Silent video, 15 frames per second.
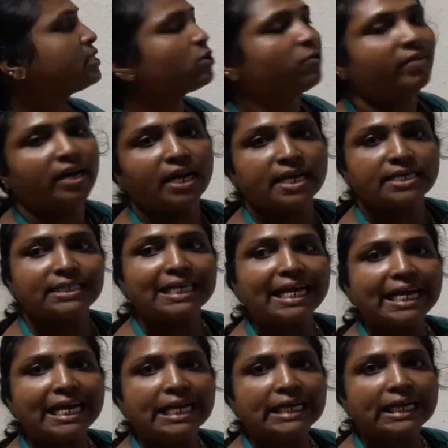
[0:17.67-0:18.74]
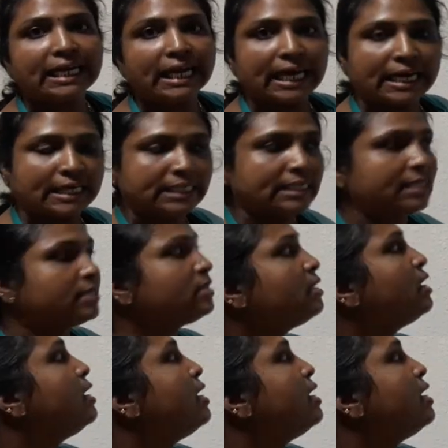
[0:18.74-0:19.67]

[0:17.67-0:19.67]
So when I say interaction,